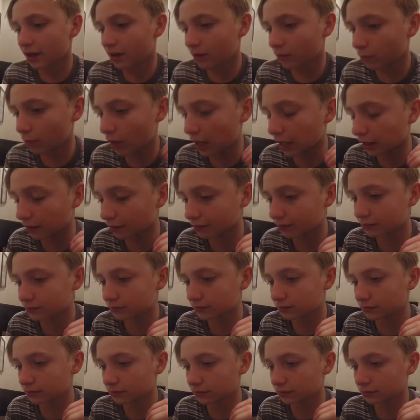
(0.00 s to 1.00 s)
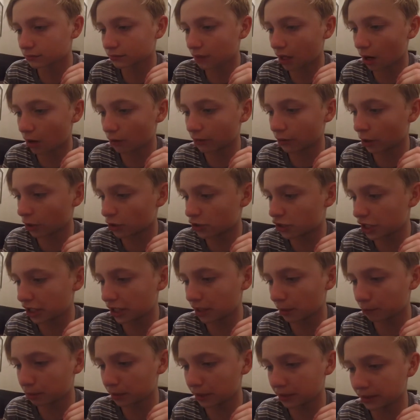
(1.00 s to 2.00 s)
wait. Oh no, she
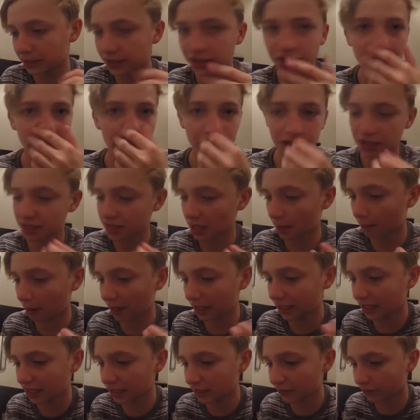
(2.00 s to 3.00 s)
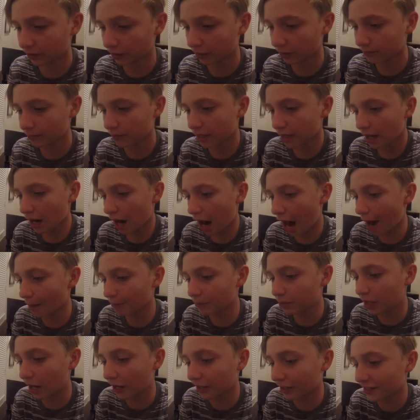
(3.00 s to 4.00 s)
completely changed this up. I can't even.
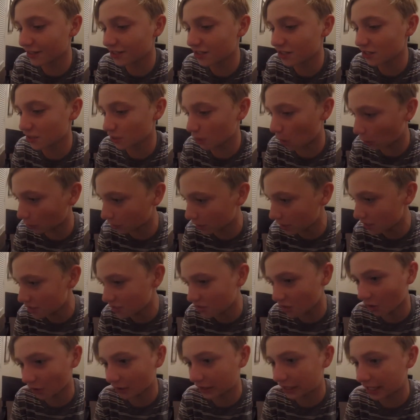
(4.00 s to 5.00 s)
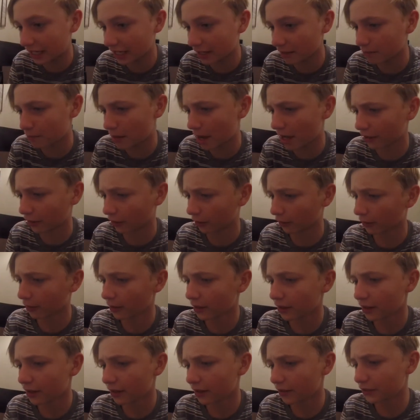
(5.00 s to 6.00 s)
I'm gonna slowly start getting better.
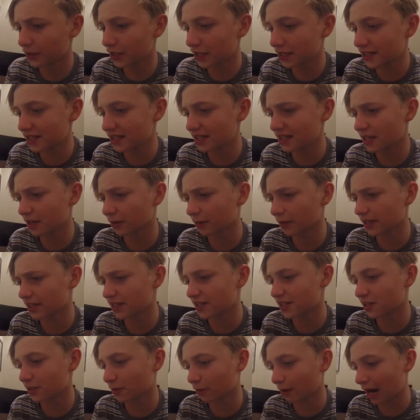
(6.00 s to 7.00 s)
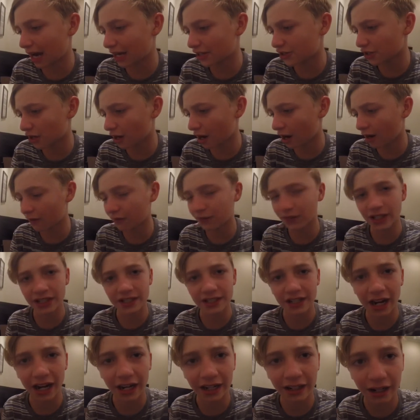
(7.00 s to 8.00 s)
This series, scratch off and
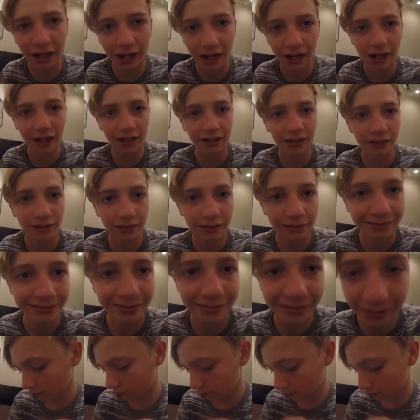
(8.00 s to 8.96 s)
die. In... I don't.